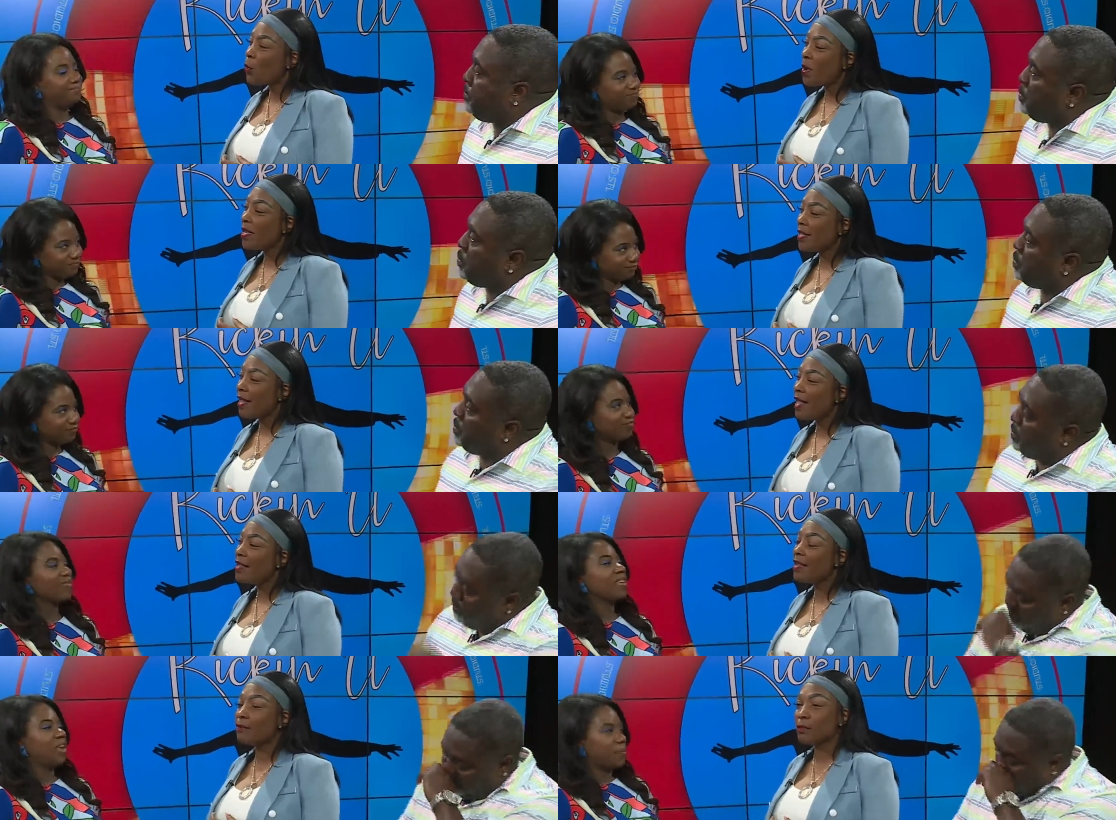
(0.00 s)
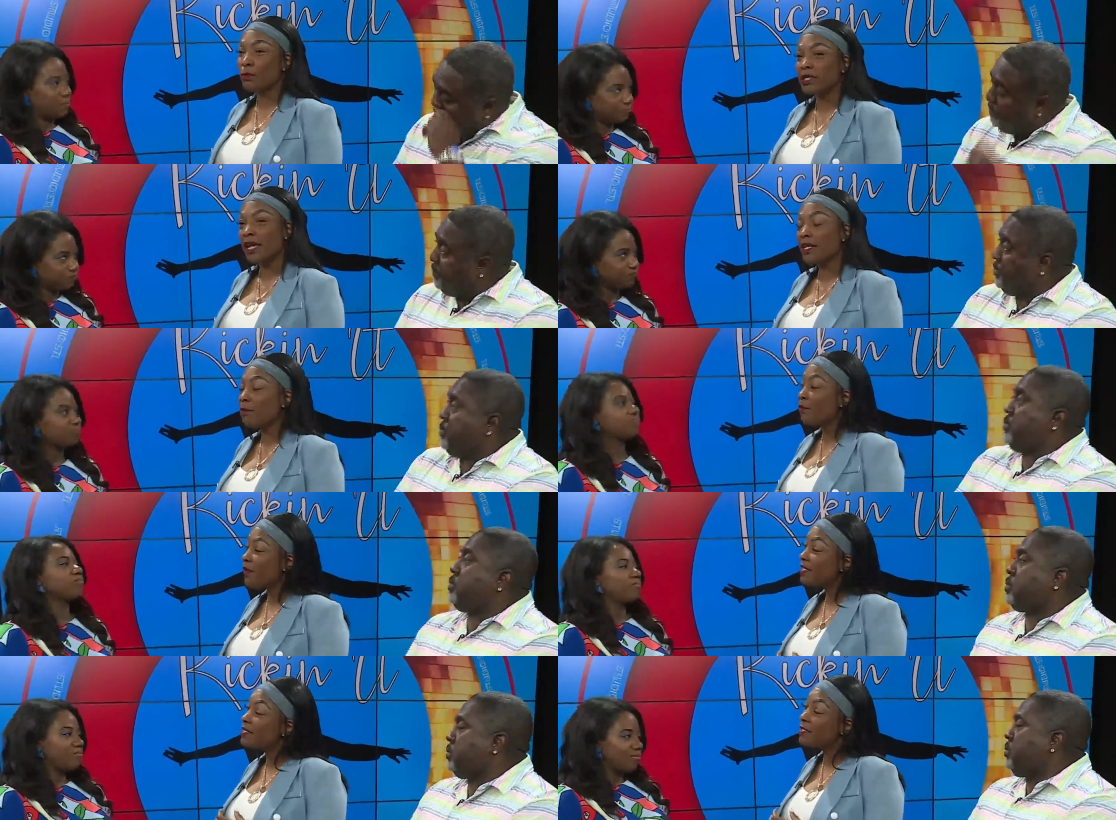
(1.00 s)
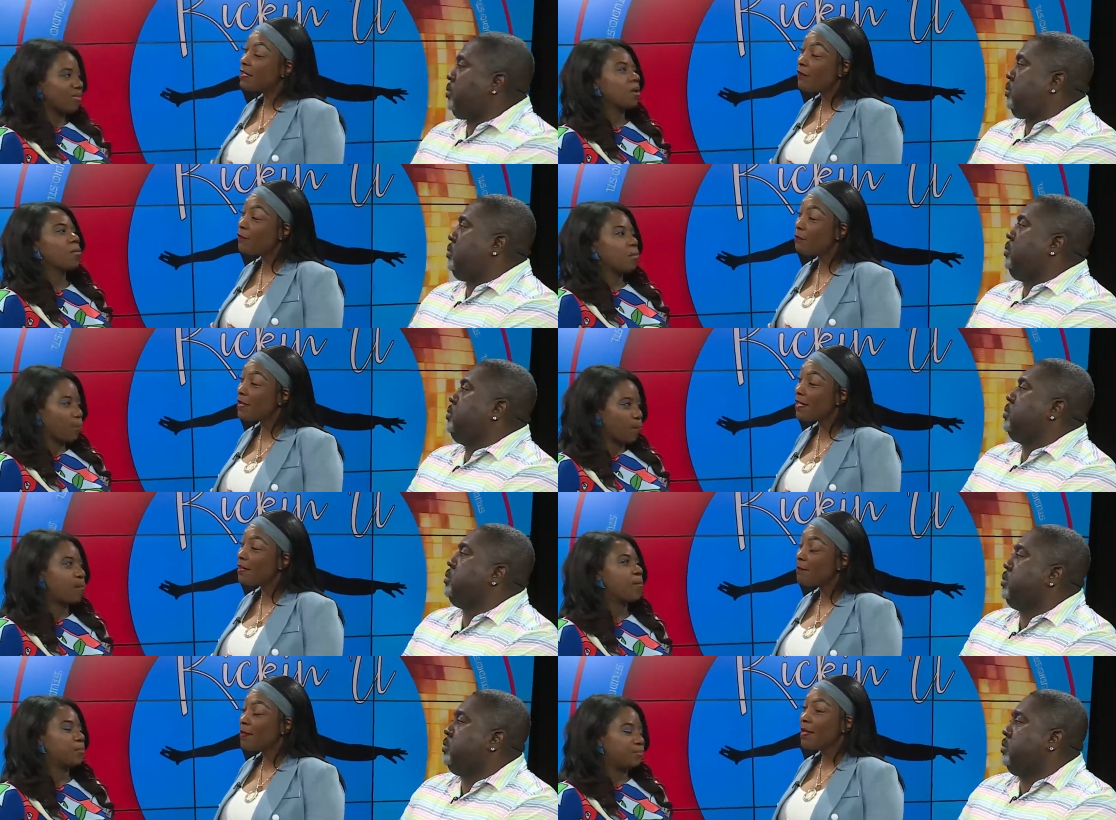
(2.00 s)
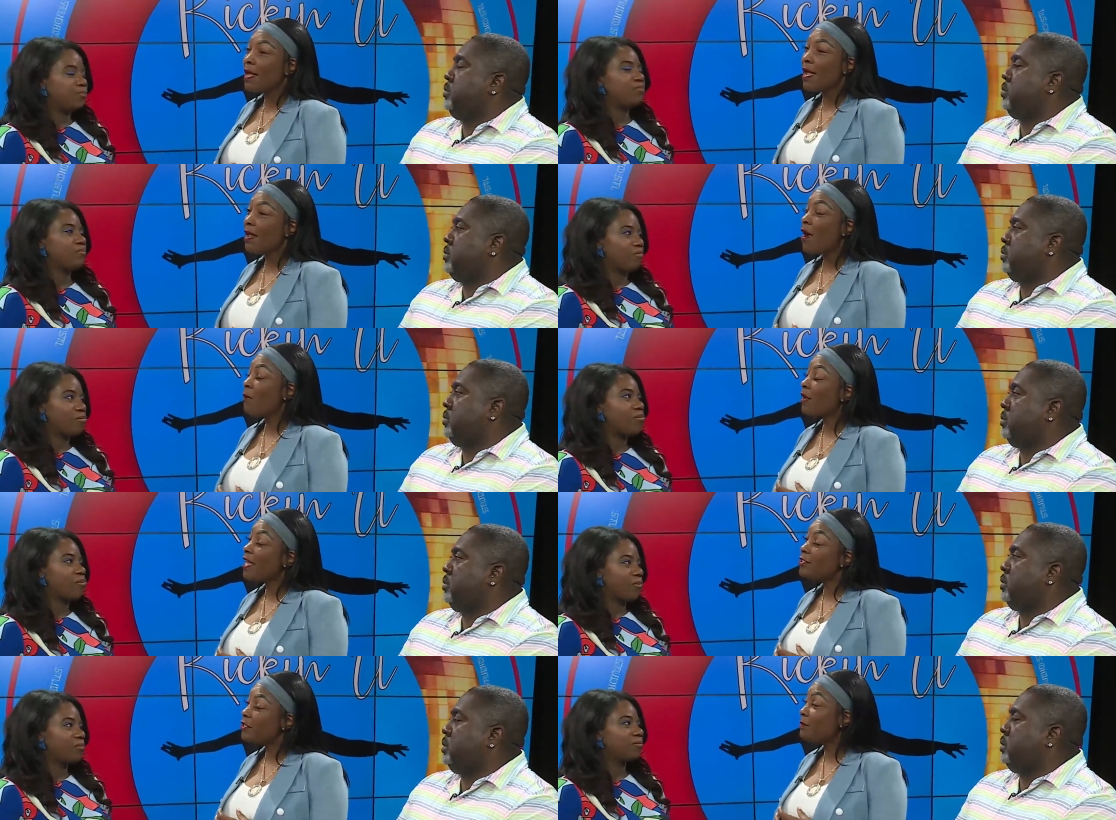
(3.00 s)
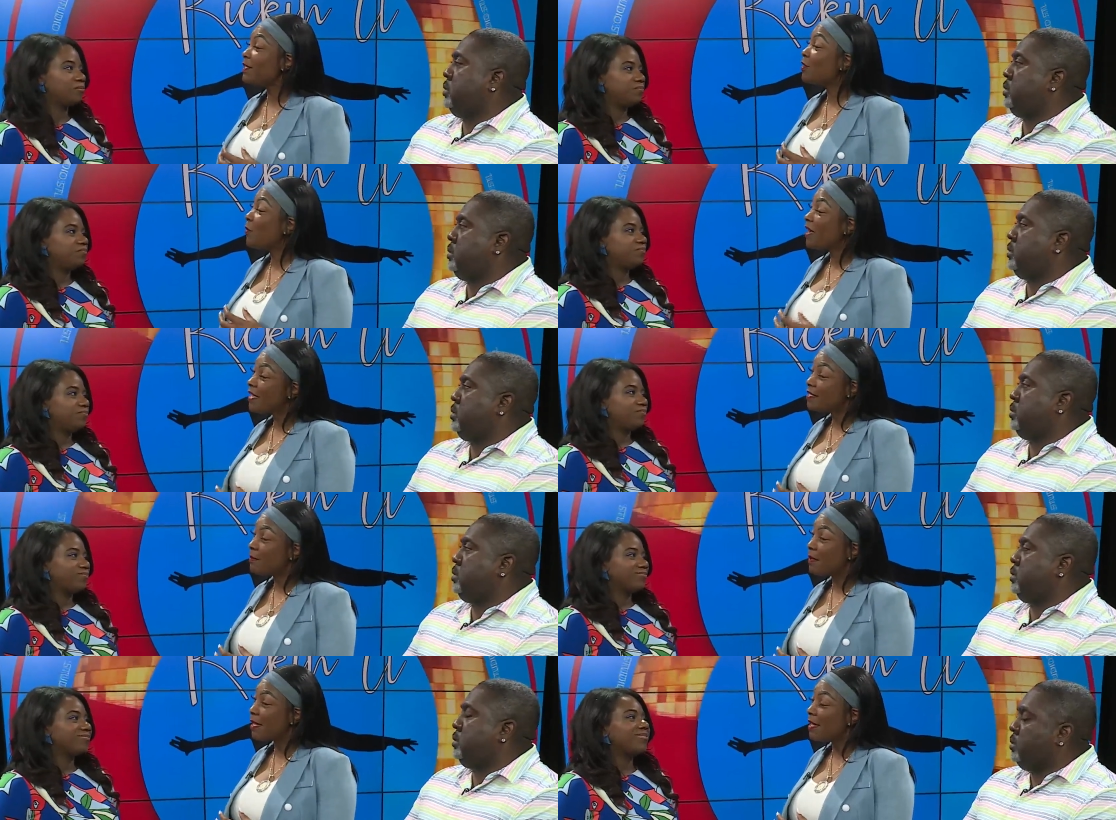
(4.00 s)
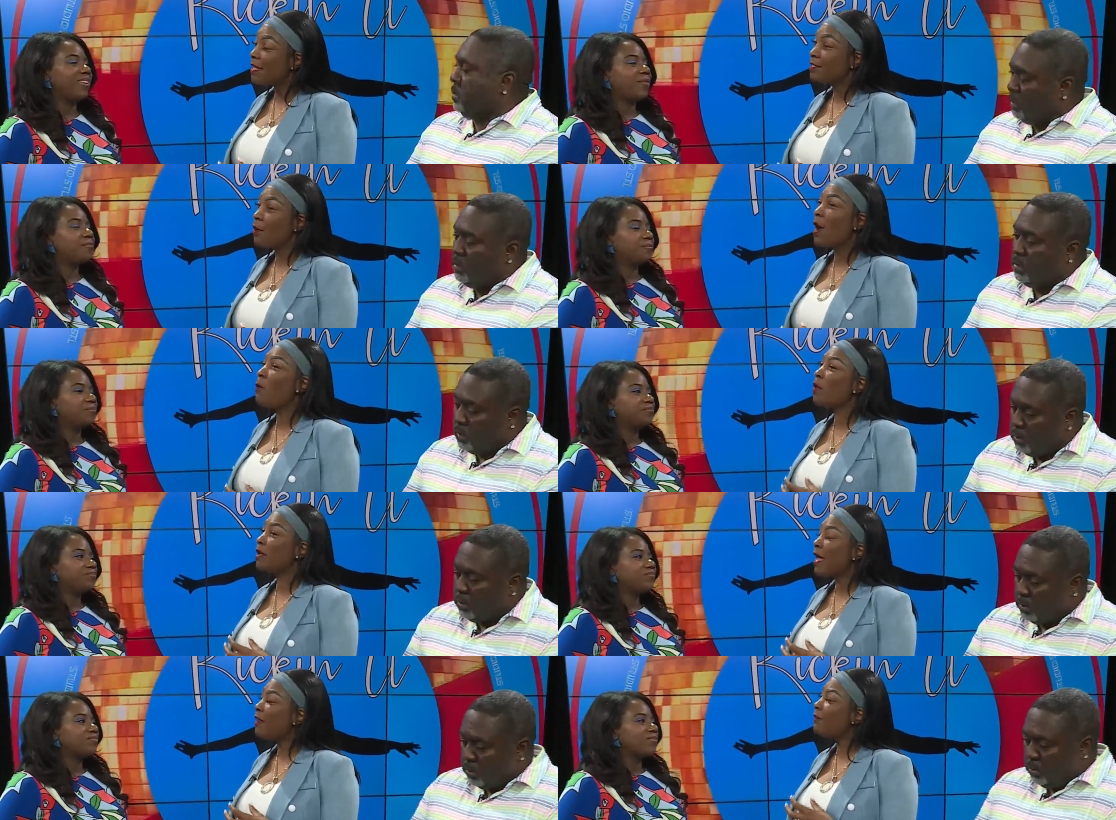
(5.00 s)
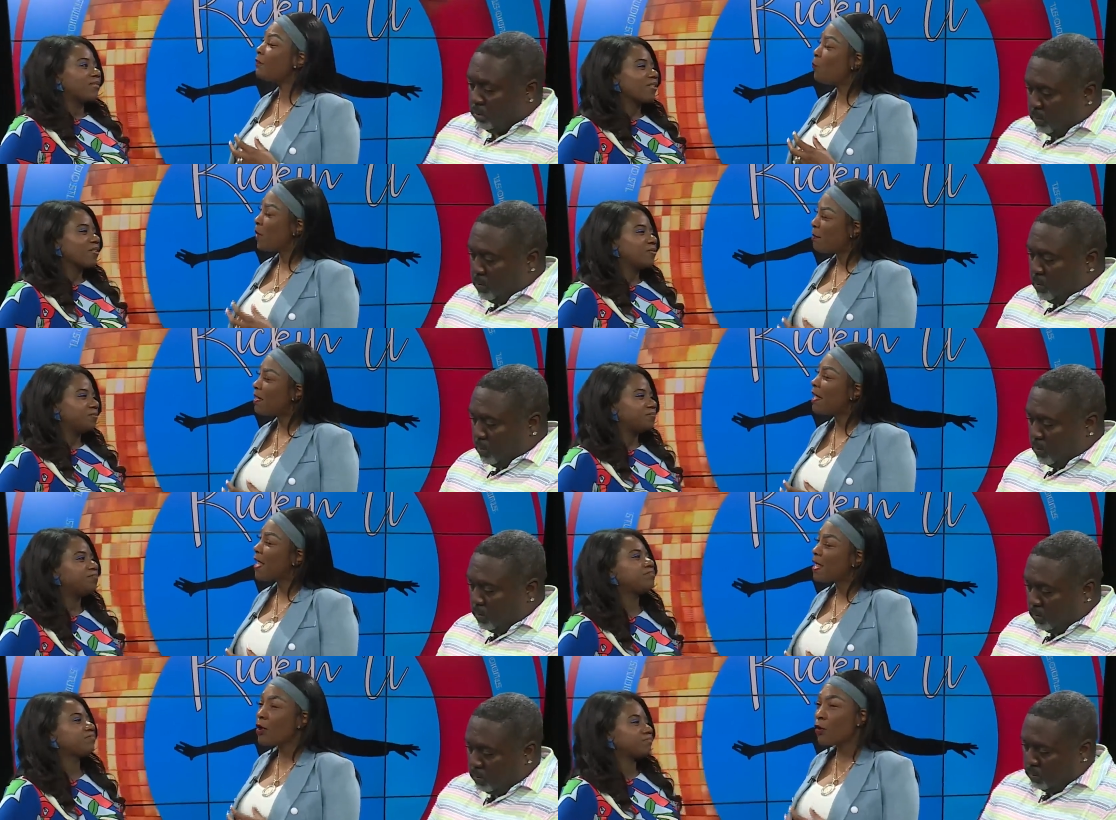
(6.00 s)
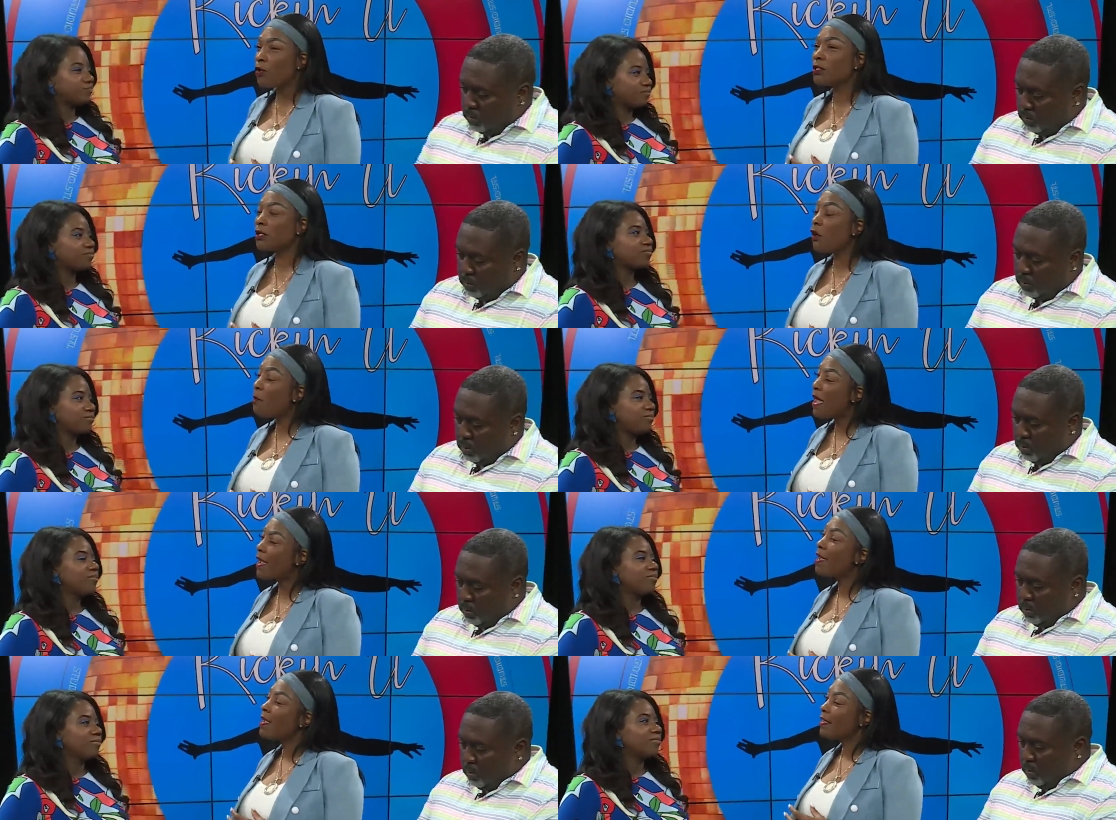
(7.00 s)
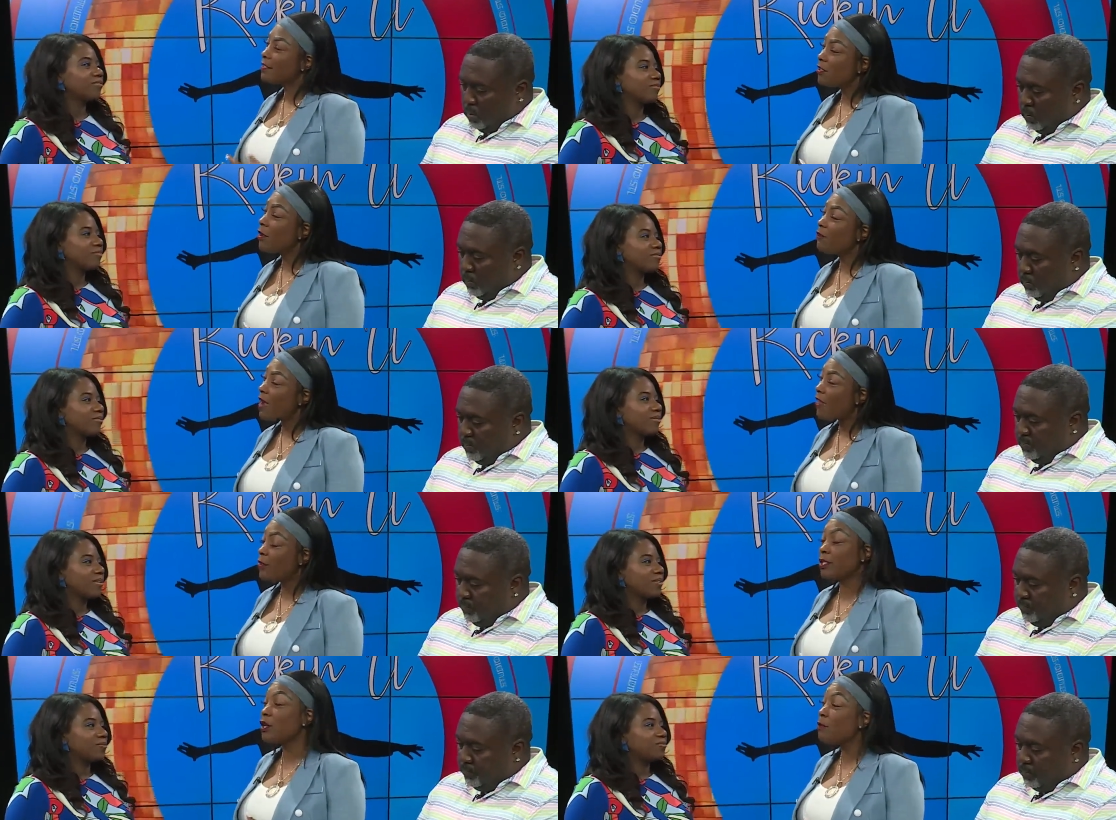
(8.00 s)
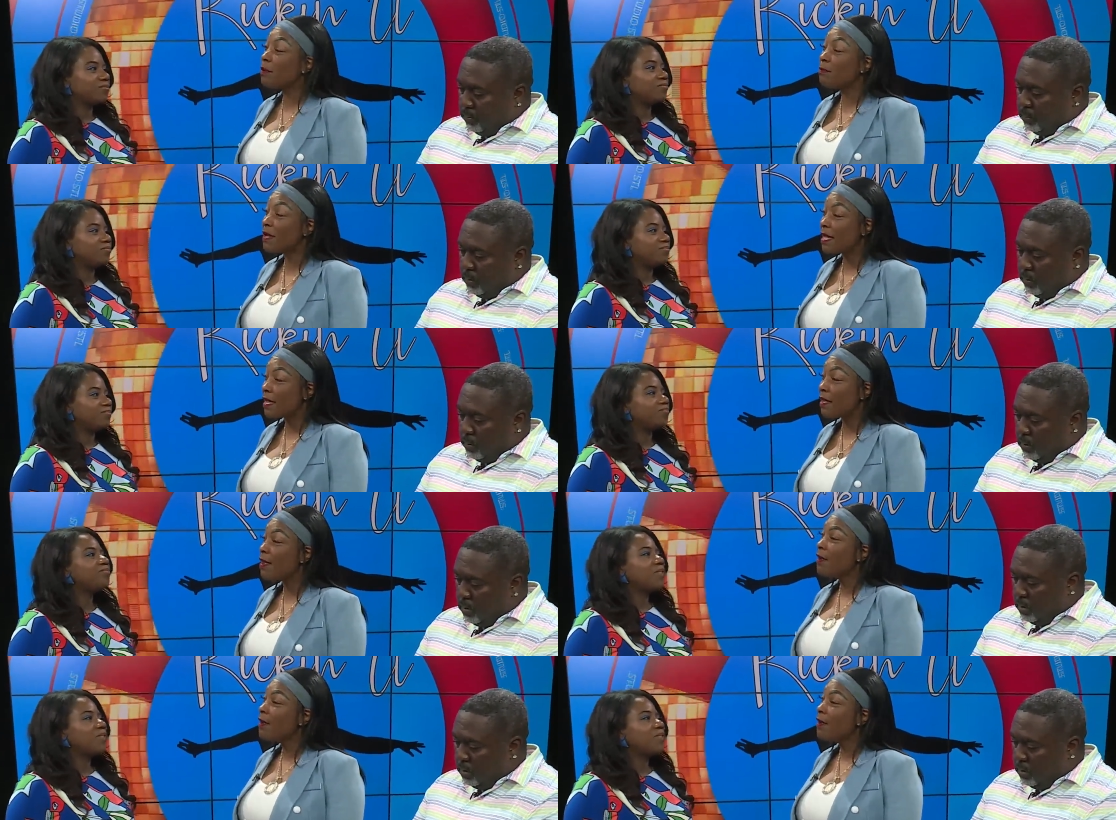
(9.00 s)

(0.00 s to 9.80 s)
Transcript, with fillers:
Speaker 1: knowing that I needed him yeah. to protect and profess his love for me. Mm-hmm and our relationship is so intimate. And so I want a lot of women and girls to go back and see their father as a human being